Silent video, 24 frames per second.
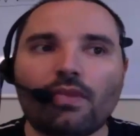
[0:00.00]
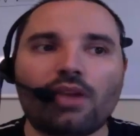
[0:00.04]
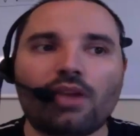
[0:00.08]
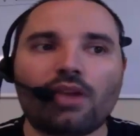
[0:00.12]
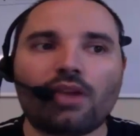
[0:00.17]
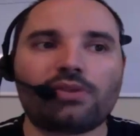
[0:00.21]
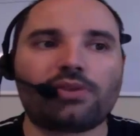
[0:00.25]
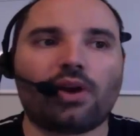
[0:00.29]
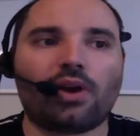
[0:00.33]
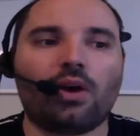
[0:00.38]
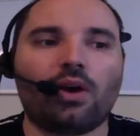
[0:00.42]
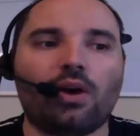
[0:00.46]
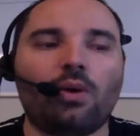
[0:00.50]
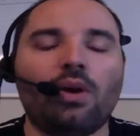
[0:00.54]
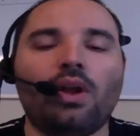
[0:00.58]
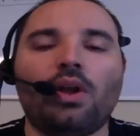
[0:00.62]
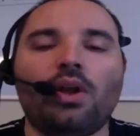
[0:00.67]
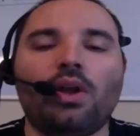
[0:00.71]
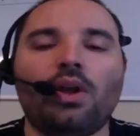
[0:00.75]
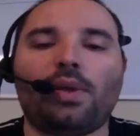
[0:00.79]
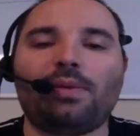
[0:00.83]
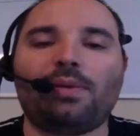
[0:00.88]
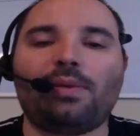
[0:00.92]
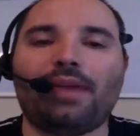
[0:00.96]
So
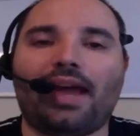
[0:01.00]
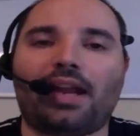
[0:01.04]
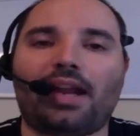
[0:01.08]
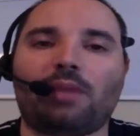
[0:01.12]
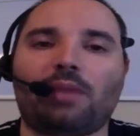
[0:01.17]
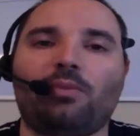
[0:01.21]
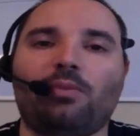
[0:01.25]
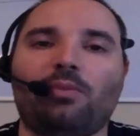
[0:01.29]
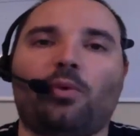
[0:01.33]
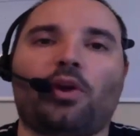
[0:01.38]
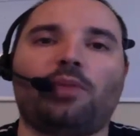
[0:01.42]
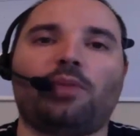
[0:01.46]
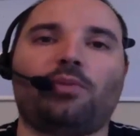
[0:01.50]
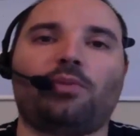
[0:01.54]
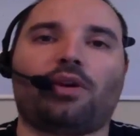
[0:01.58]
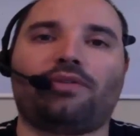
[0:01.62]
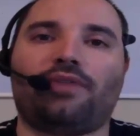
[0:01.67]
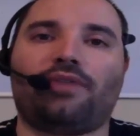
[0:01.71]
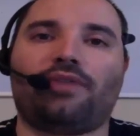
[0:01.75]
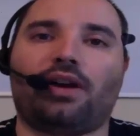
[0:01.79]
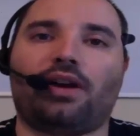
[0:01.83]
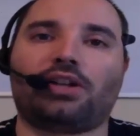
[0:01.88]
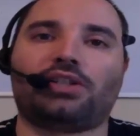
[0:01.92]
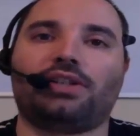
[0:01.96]
we've been adding more and more
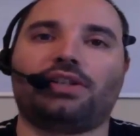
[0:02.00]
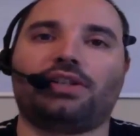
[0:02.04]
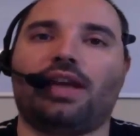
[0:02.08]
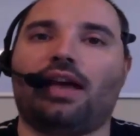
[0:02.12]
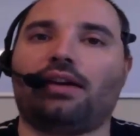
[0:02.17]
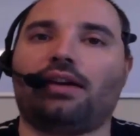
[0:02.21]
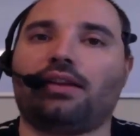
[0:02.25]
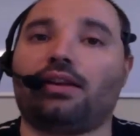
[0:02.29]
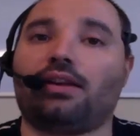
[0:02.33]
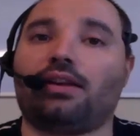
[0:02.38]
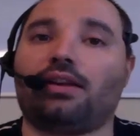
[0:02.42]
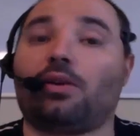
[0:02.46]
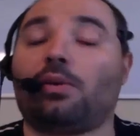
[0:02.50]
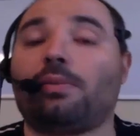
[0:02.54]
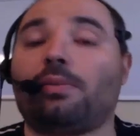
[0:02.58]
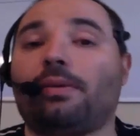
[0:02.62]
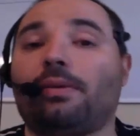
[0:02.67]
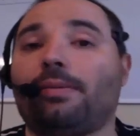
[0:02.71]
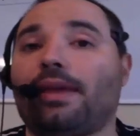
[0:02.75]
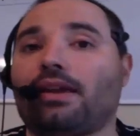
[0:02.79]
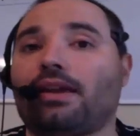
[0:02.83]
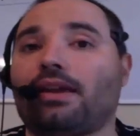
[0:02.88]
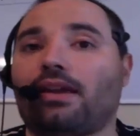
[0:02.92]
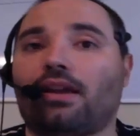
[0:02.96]
functionality in it. We've been
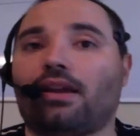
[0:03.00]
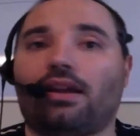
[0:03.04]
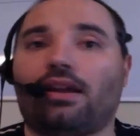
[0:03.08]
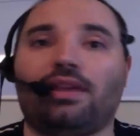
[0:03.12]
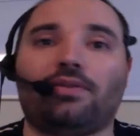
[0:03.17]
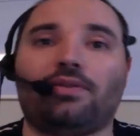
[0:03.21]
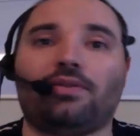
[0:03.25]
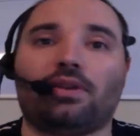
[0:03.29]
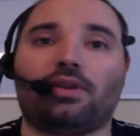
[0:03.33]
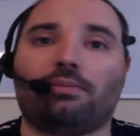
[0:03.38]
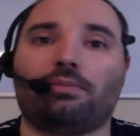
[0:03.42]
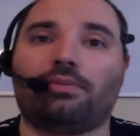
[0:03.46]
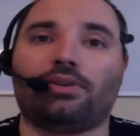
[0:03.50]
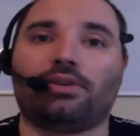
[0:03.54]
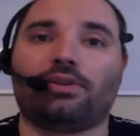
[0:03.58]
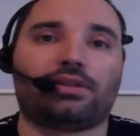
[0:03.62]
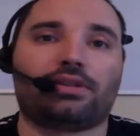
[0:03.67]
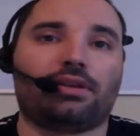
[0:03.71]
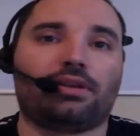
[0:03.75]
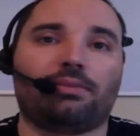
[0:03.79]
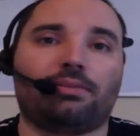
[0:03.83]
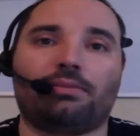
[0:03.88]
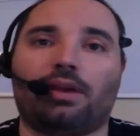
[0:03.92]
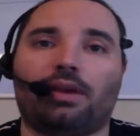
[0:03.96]
making it even a,
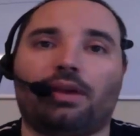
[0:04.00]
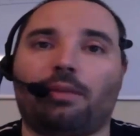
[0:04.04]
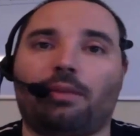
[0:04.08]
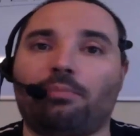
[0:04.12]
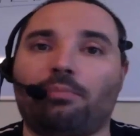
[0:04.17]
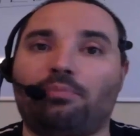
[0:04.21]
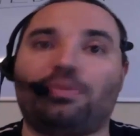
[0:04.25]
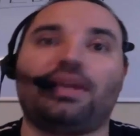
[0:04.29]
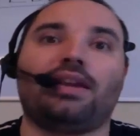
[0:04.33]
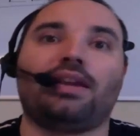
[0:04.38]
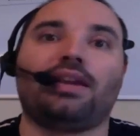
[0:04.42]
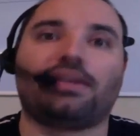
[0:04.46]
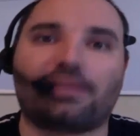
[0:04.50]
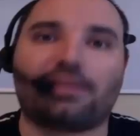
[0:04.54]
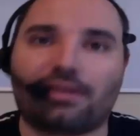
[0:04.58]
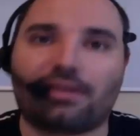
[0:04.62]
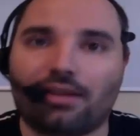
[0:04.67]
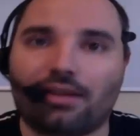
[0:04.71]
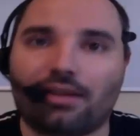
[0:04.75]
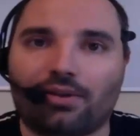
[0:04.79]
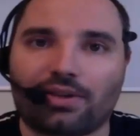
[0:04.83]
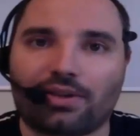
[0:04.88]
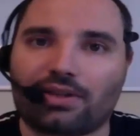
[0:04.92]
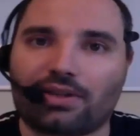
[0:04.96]
just a, a beast
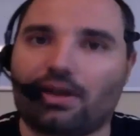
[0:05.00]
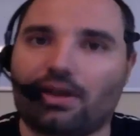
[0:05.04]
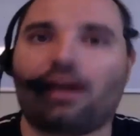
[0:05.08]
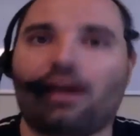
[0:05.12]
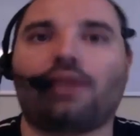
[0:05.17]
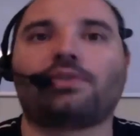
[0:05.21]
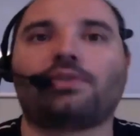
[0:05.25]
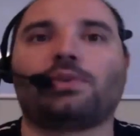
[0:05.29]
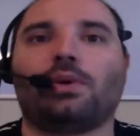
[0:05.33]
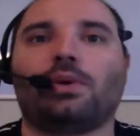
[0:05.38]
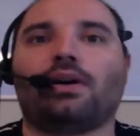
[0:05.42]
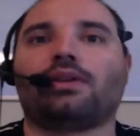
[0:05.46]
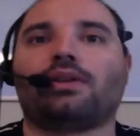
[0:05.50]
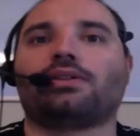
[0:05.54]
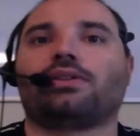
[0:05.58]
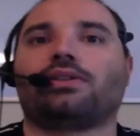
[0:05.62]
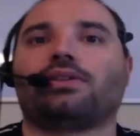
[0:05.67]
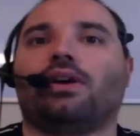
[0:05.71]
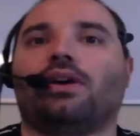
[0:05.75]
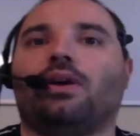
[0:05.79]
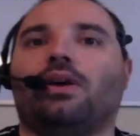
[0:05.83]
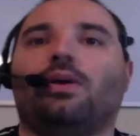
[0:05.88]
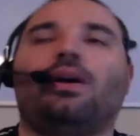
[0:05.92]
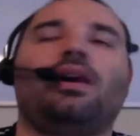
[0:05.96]
of a software.
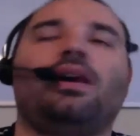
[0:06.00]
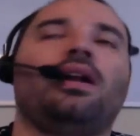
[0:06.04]
So